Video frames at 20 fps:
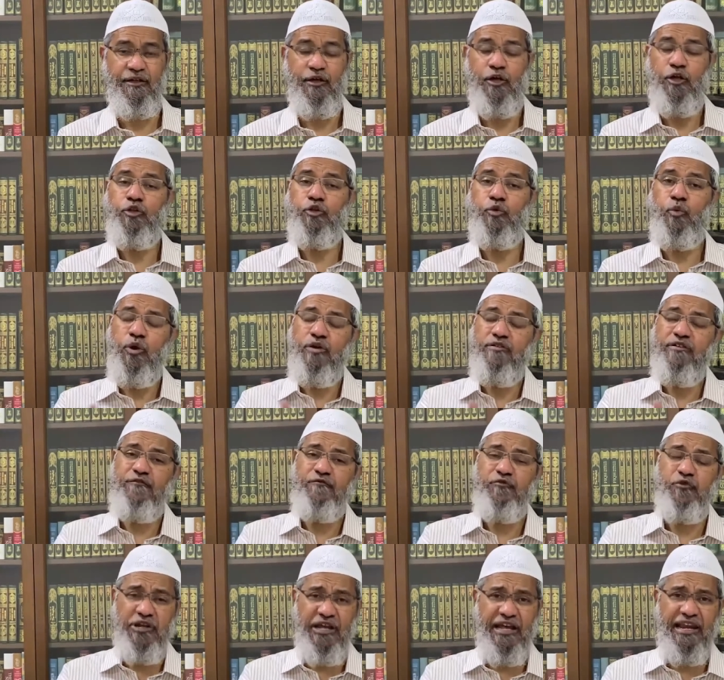What you have to
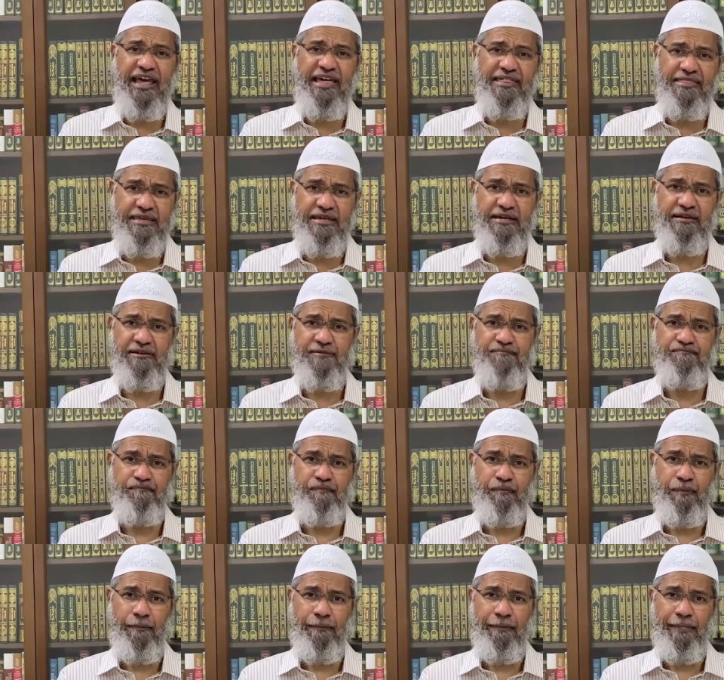realize here,
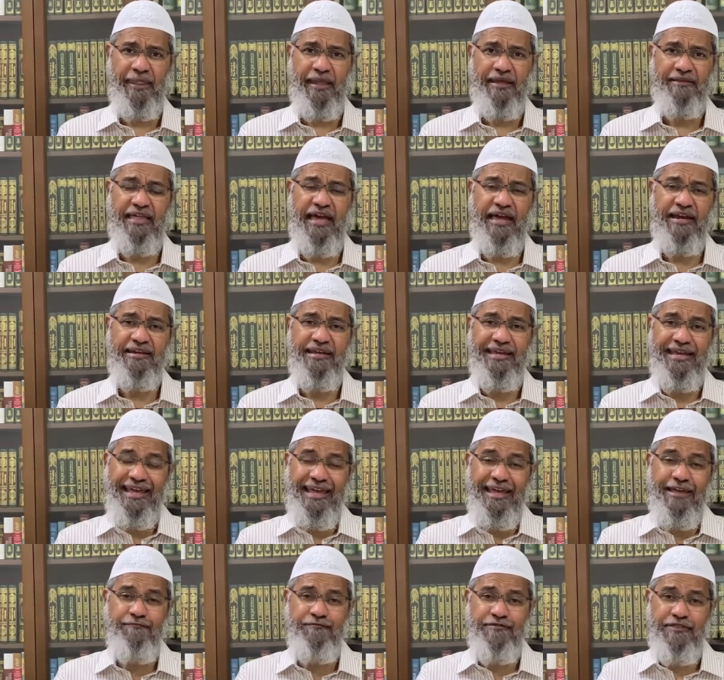that
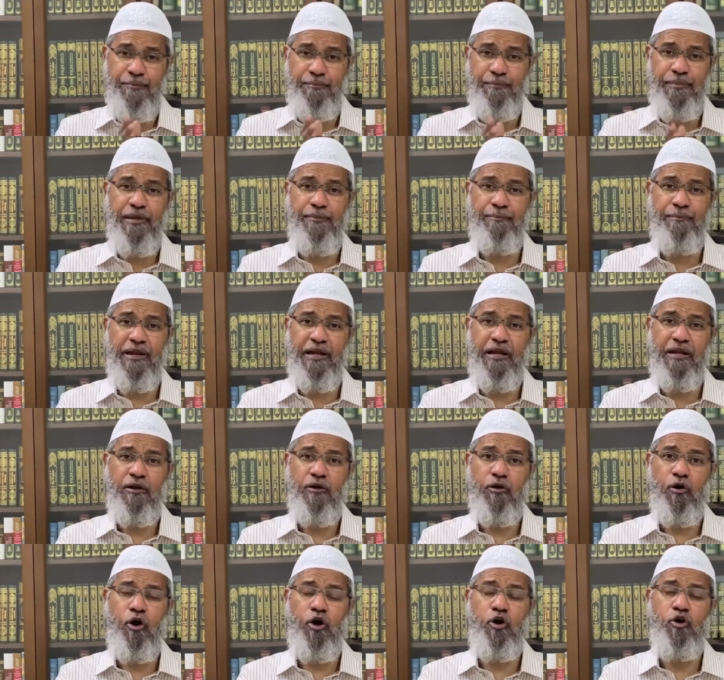if the people
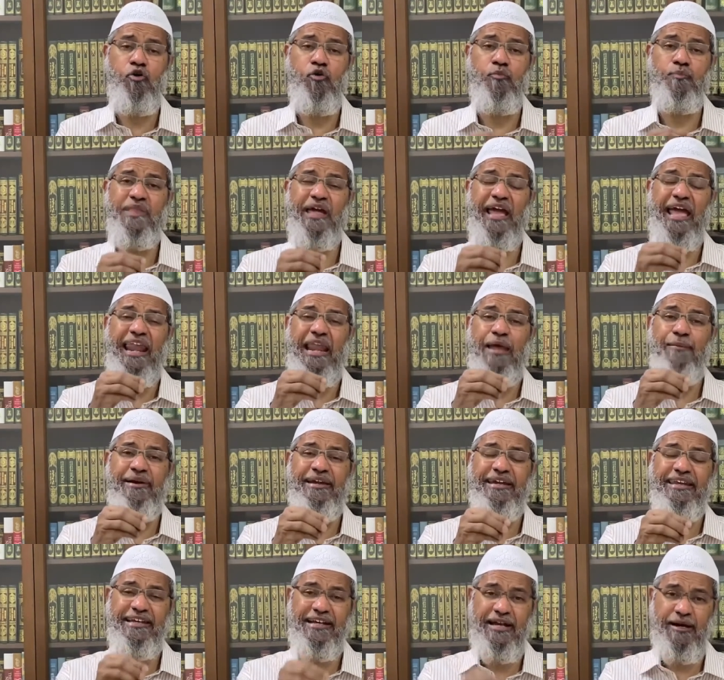on whom the
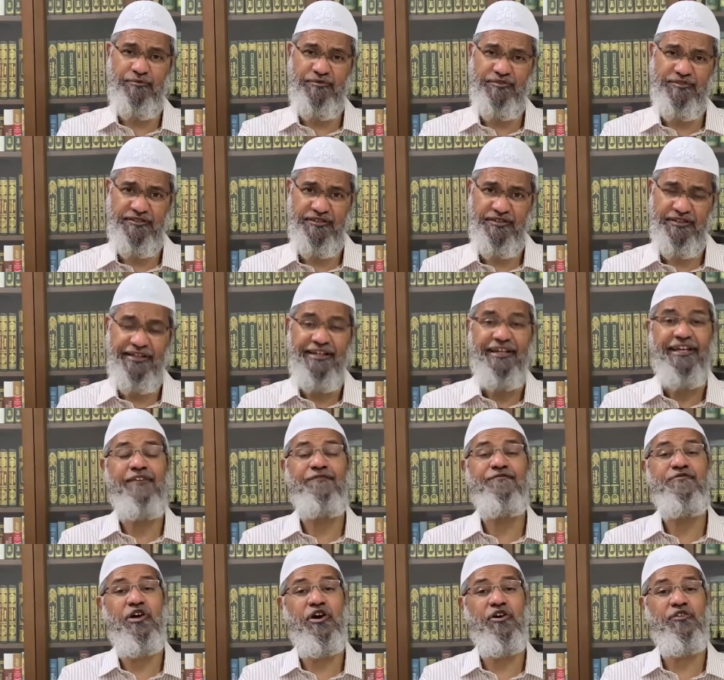calamity comes, if
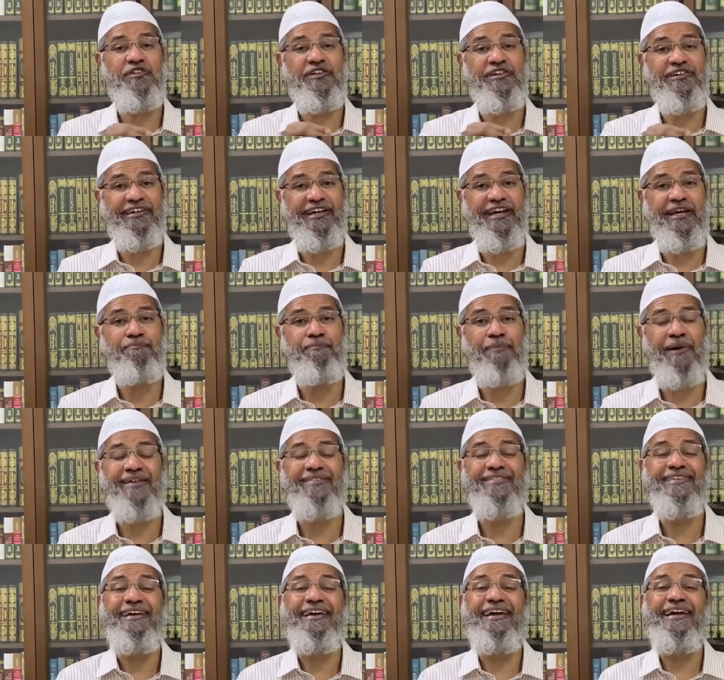they're on the straight path,
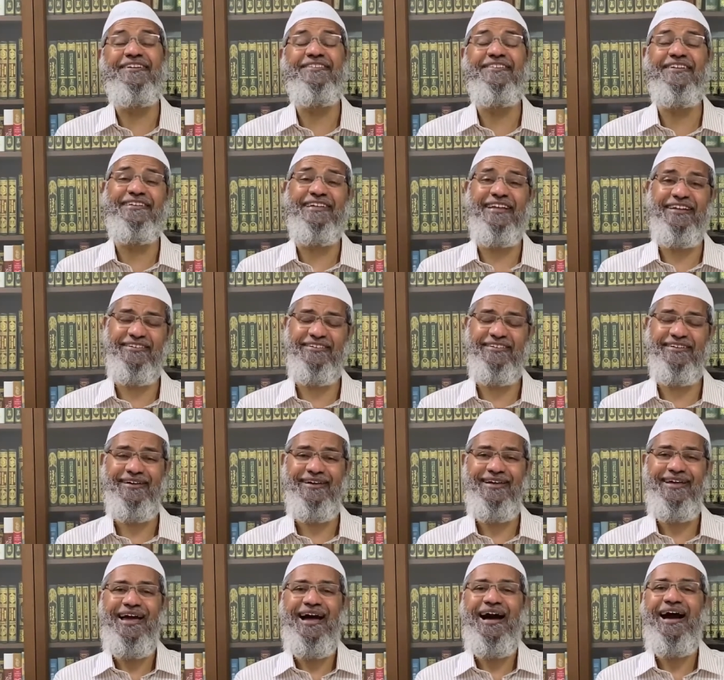it's a test.
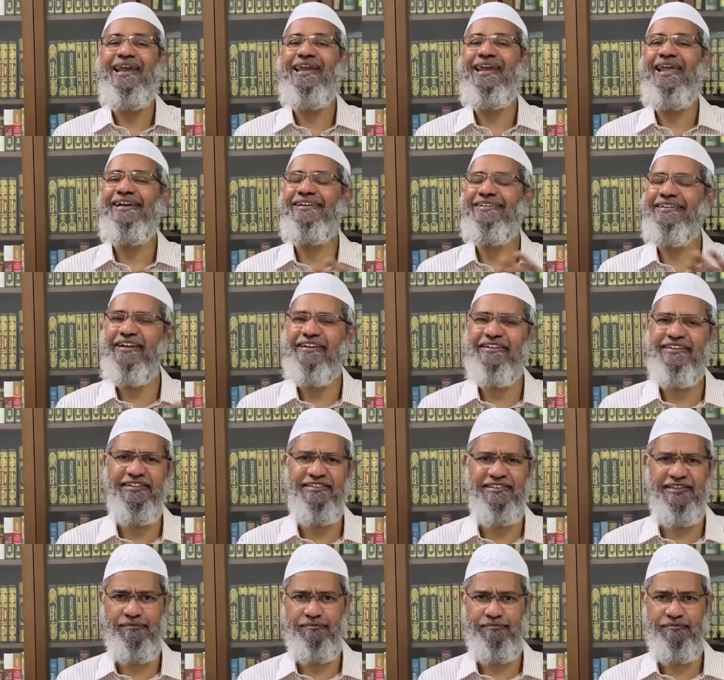Allah is testing them.